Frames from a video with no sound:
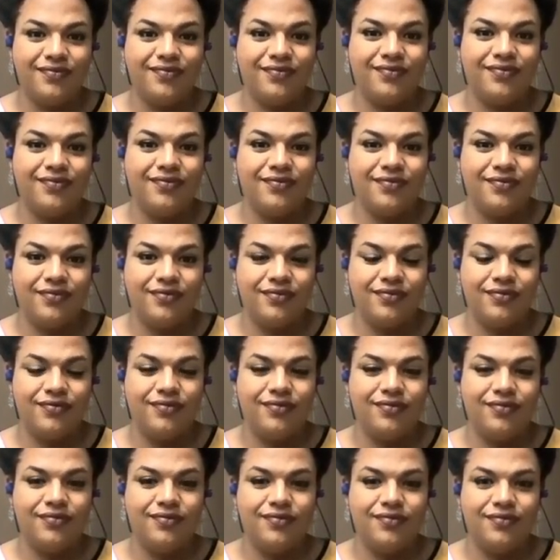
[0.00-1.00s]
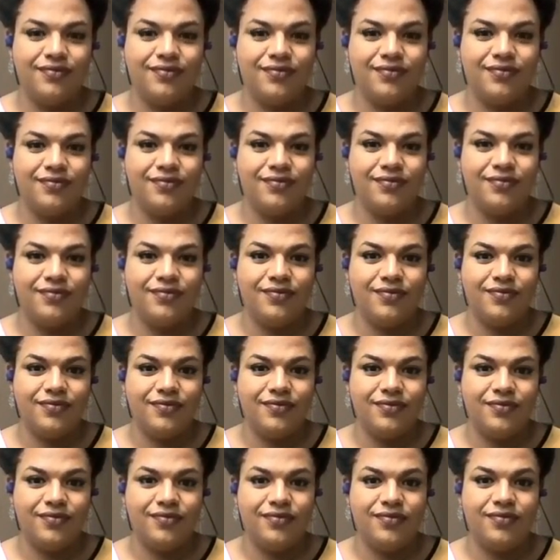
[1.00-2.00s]

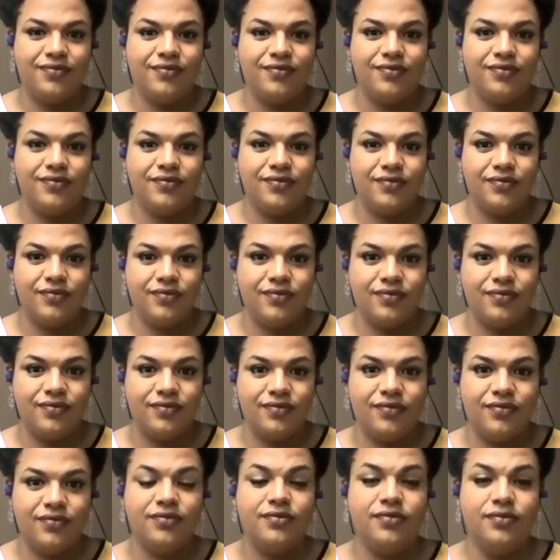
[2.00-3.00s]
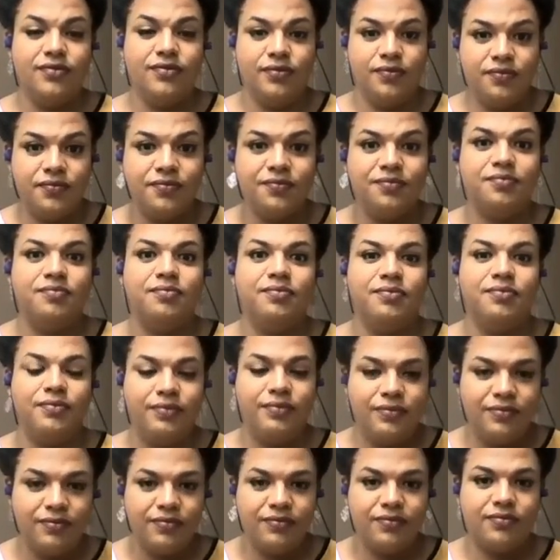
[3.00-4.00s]

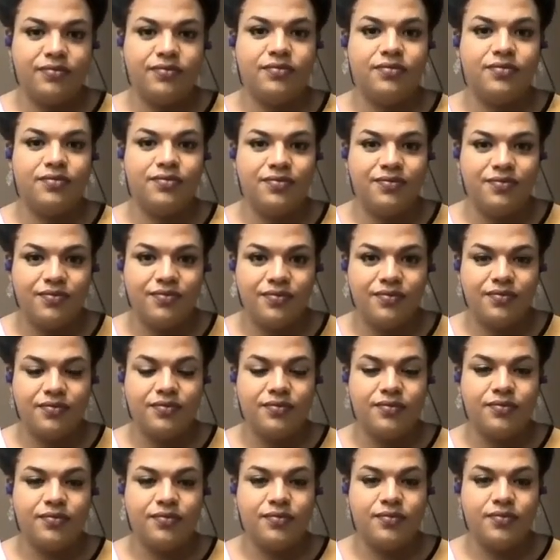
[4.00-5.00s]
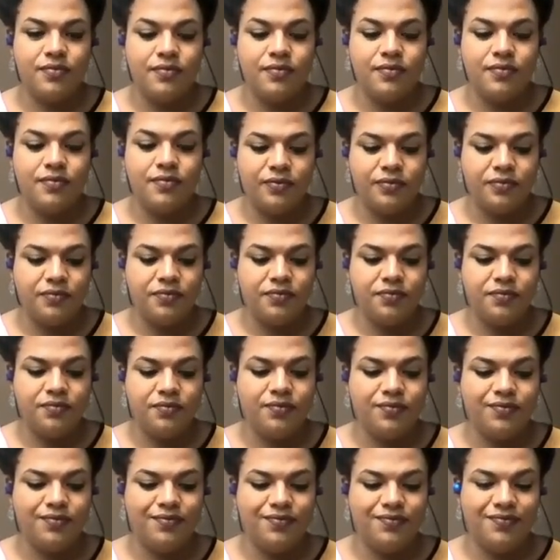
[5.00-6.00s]

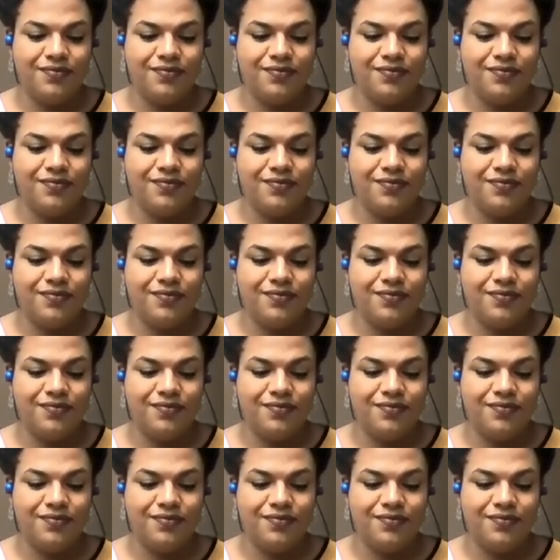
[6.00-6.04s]
No words are spoken by the person on screen.